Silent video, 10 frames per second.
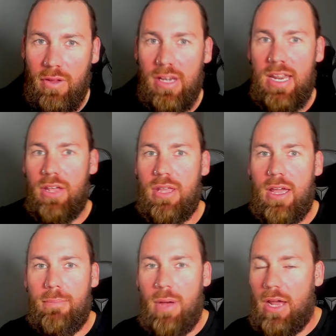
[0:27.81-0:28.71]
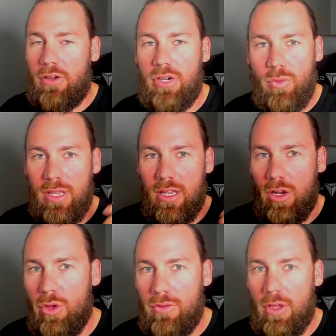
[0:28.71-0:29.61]
and now they are partnering with
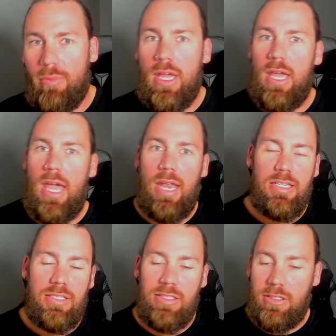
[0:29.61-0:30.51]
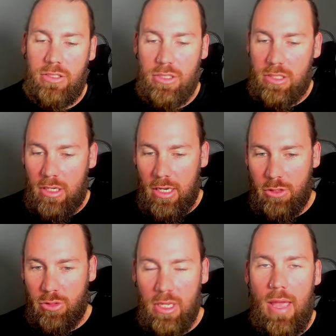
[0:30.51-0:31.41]
Illuvium, and this is just
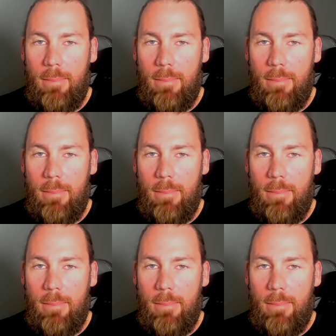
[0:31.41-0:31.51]
literally a